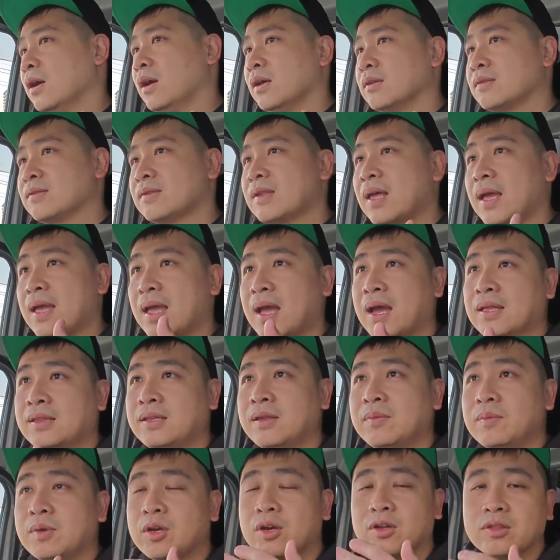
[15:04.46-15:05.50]
site. I
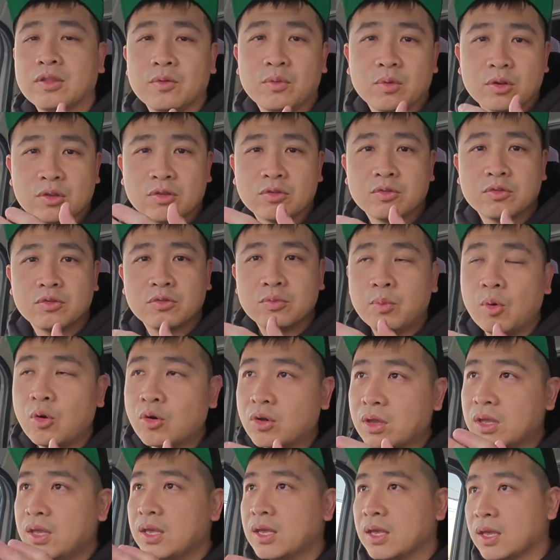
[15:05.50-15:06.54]
think because it was
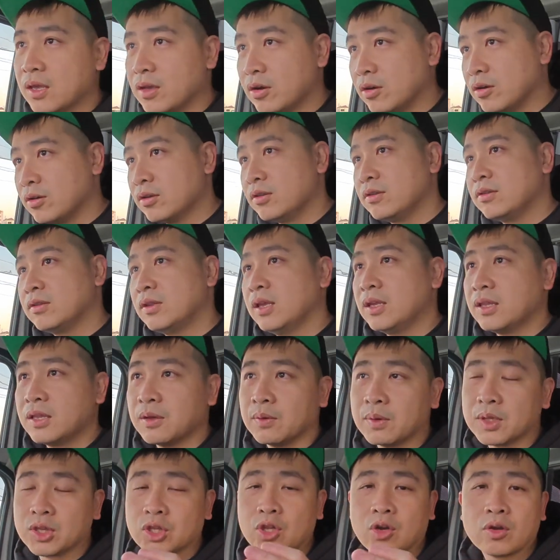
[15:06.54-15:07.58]
smoking and all these things, they
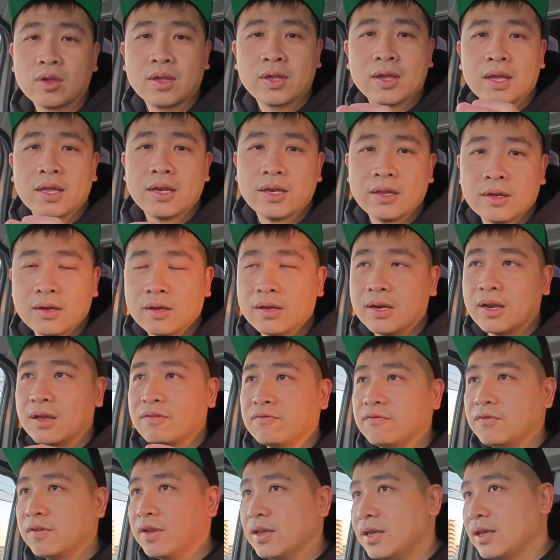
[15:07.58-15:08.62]
were talking and they were
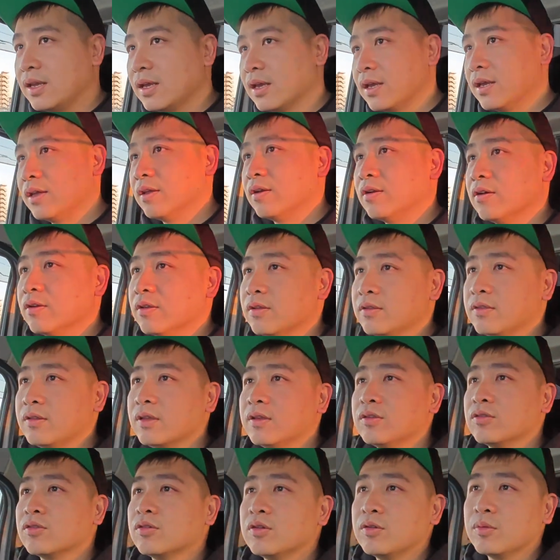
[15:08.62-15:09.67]
laughing and all these
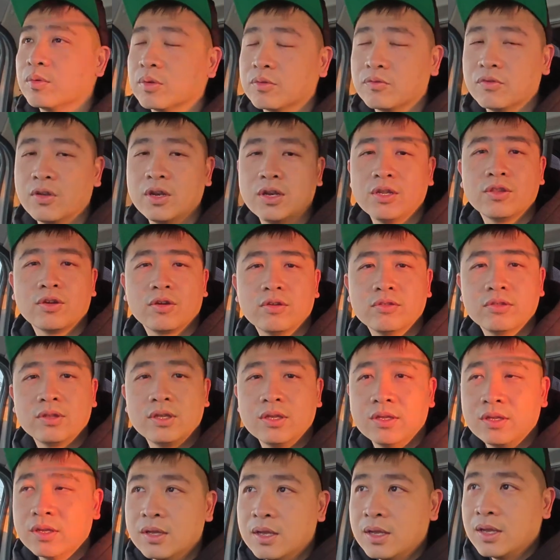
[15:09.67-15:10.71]
things, so it was really
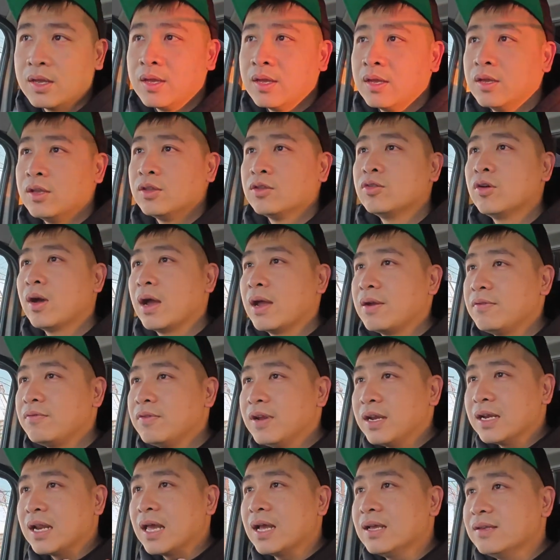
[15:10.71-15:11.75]
noisy. So I
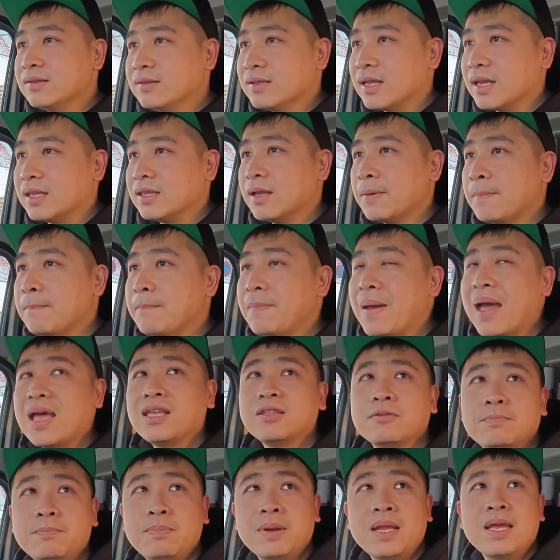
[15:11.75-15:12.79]
realized that the
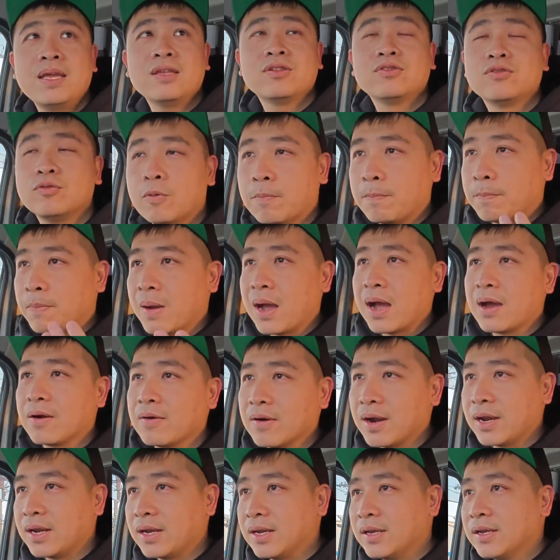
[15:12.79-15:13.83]
best place to park,
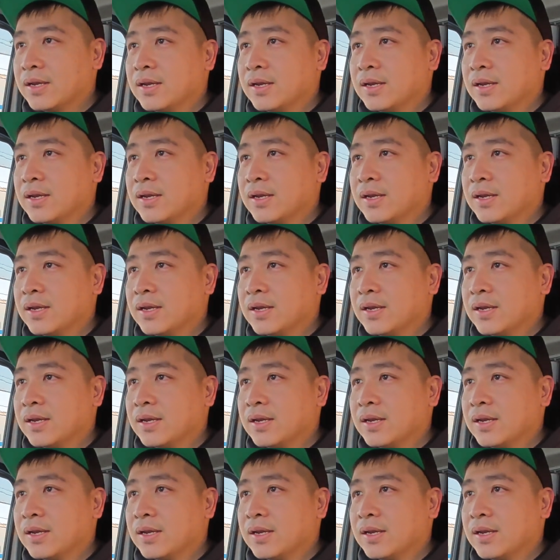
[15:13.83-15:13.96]
right,